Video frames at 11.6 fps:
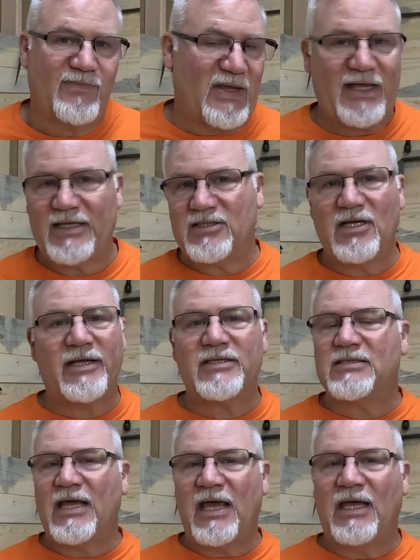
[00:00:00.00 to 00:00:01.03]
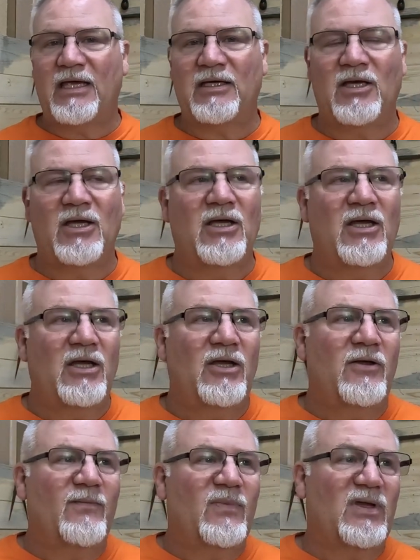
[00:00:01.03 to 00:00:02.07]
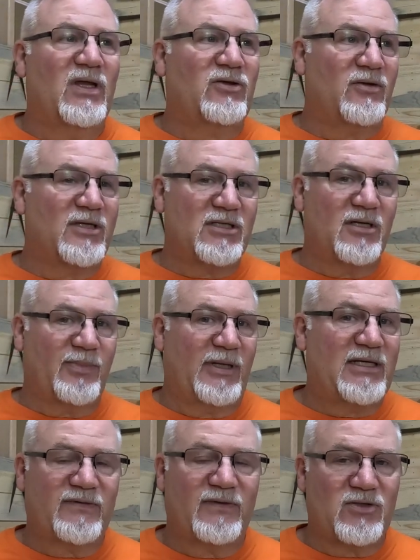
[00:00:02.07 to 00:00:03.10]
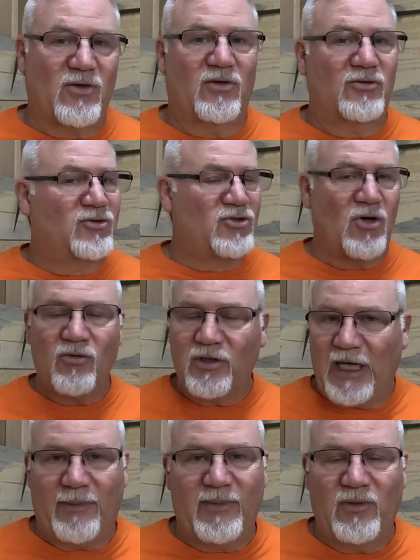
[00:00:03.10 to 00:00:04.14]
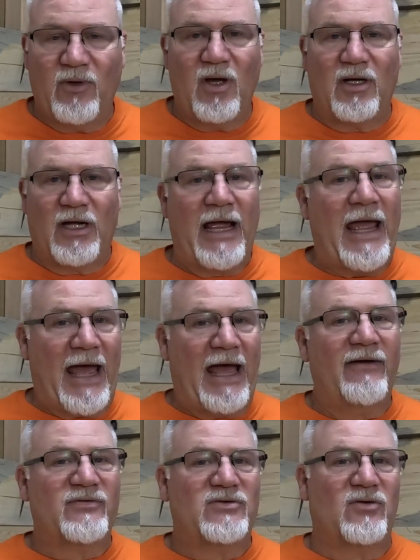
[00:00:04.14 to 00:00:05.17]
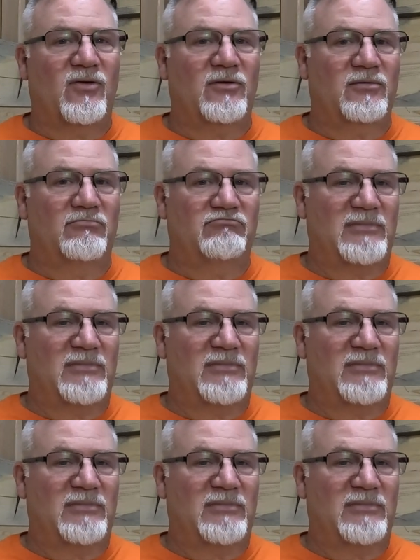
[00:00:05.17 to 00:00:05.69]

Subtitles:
Now, that's not saying that there isn't a place for solar. Don't get me wrong. I have solar.